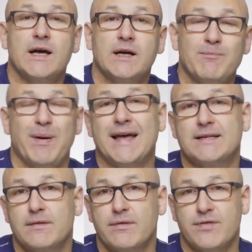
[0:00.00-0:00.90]
compared
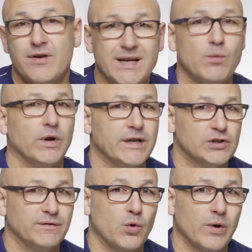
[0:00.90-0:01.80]
to the
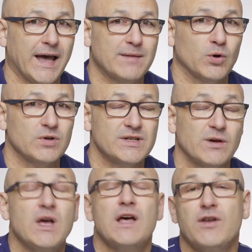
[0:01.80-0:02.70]
31-inch 4K monitor